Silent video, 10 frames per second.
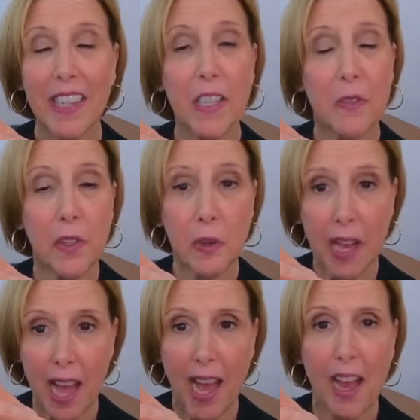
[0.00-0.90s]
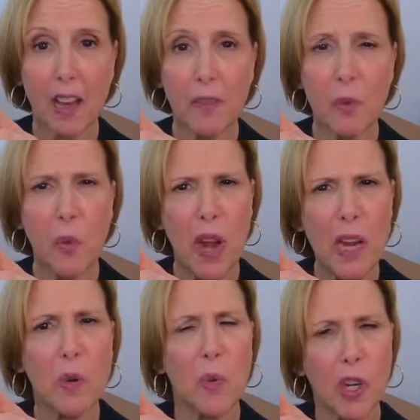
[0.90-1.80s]
If you have,
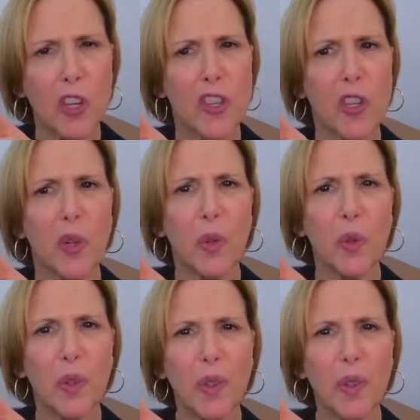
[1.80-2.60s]
where were you?